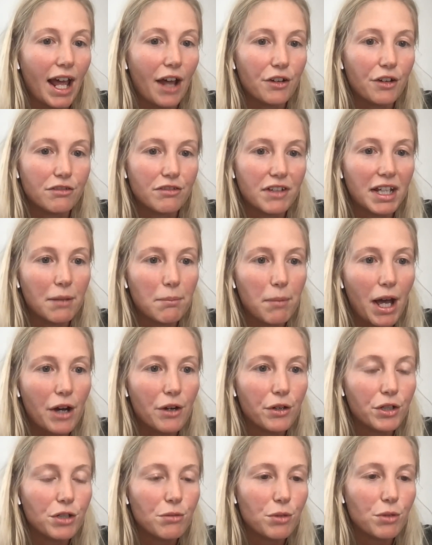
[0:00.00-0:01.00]
how to think about
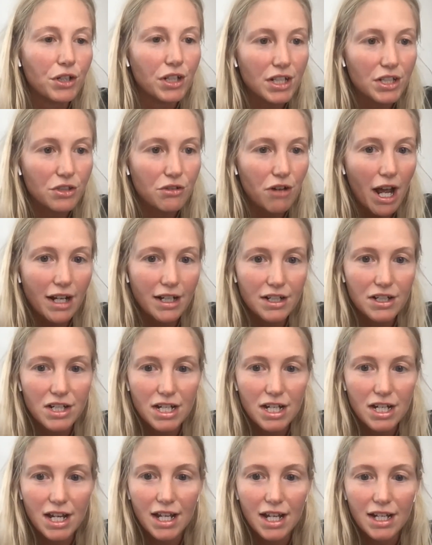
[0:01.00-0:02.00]
community
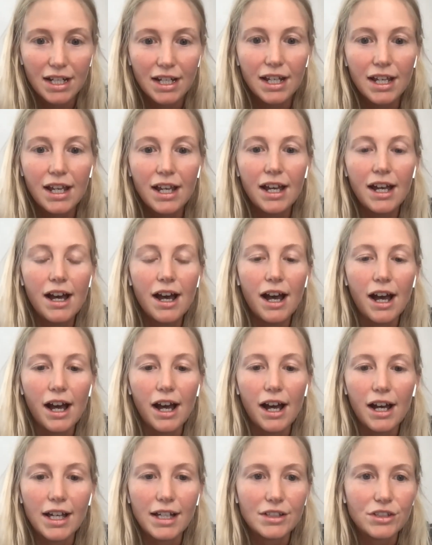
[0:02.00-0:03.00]
strategy and
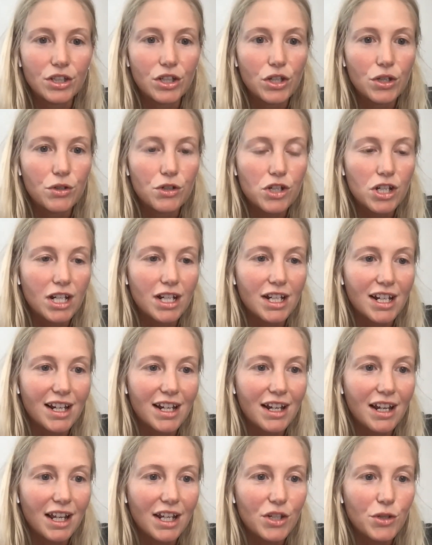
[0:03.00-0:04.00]

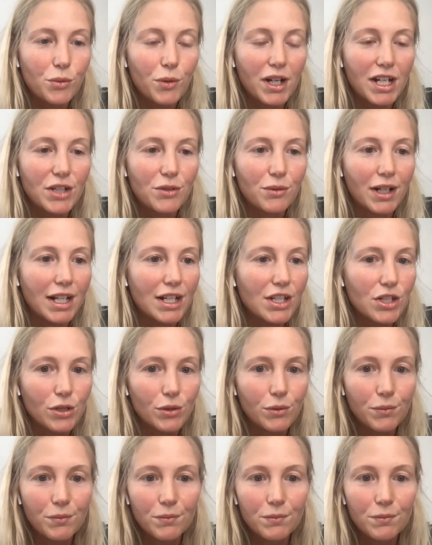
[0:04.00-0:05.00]
execution in 2022.
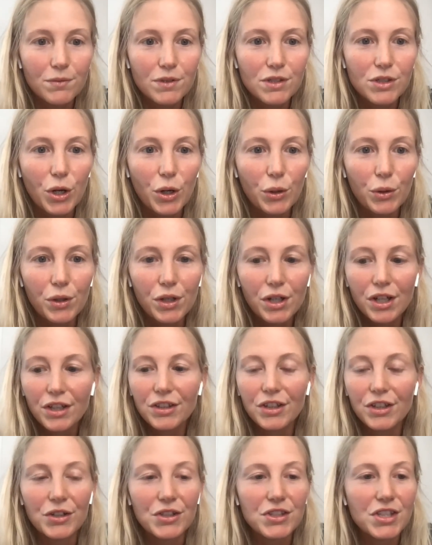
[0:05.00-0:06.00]
So
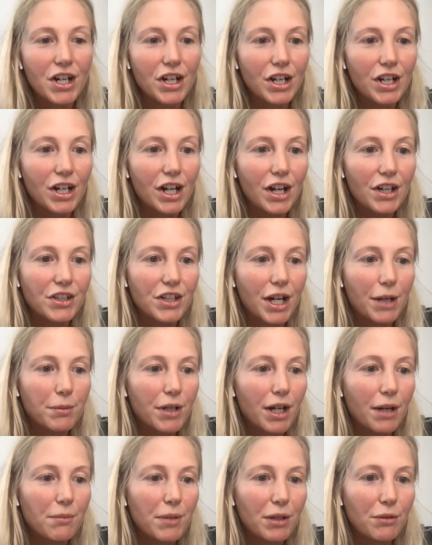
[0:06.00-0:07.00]
those are the
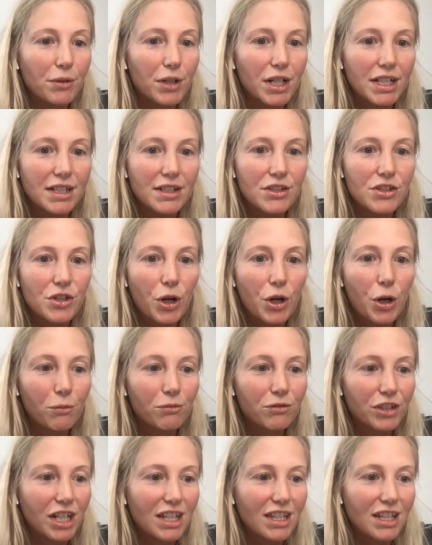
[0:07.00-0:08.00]
upcoming ones.
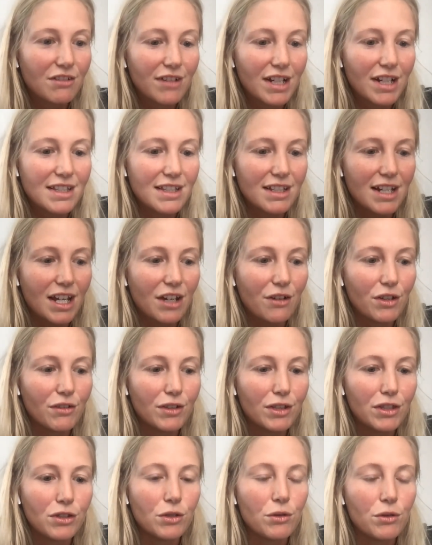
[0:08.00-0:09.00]
Hopefully they resonate
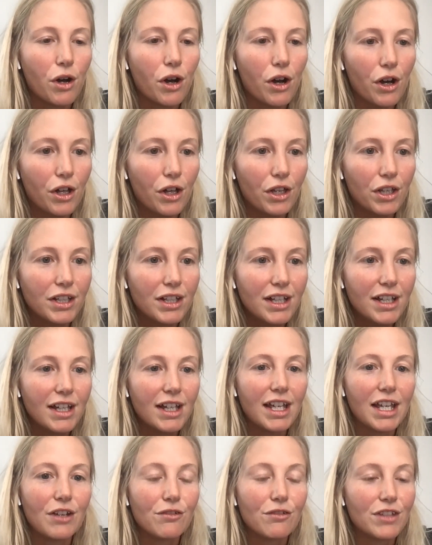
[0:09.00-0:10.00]
with you all.
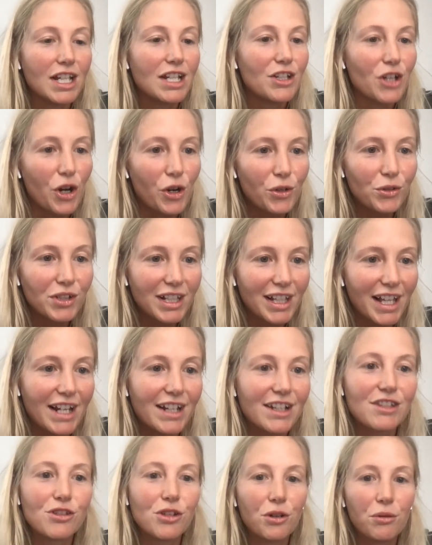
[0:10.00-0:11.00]
If they don't, let
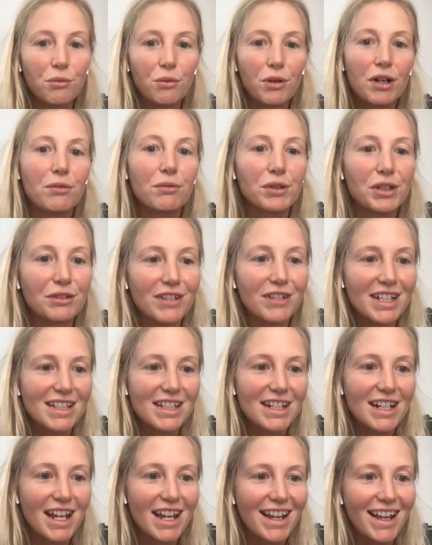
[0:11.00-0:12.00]
us know what will
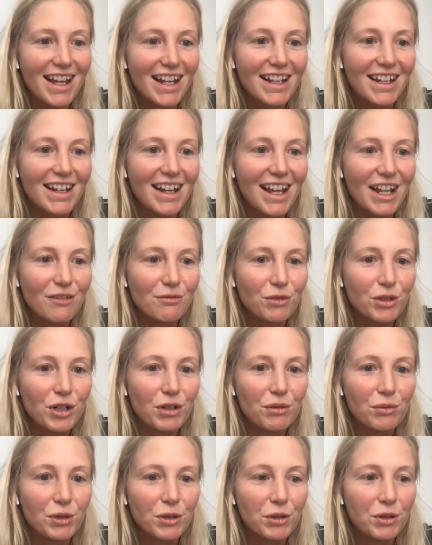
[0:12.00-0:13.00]
resonate and
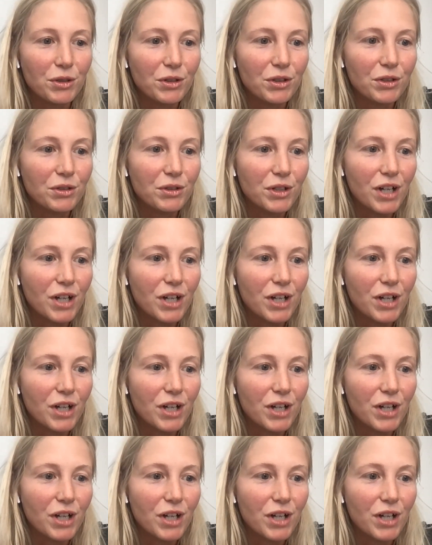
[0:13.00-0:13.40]
what will